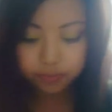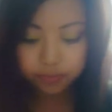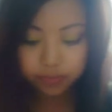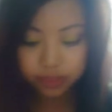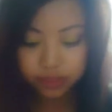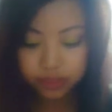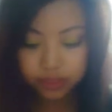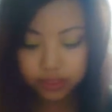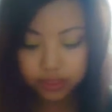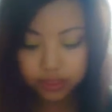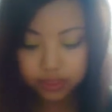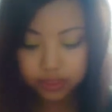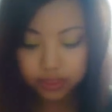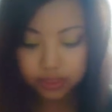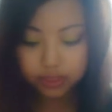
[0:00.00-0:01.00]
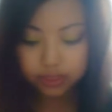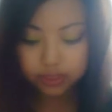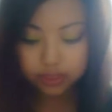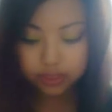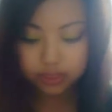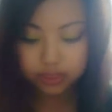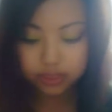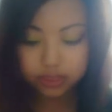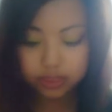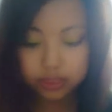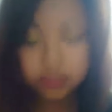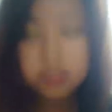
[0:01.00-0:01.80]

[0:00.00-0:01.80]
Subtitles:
Nothing is said.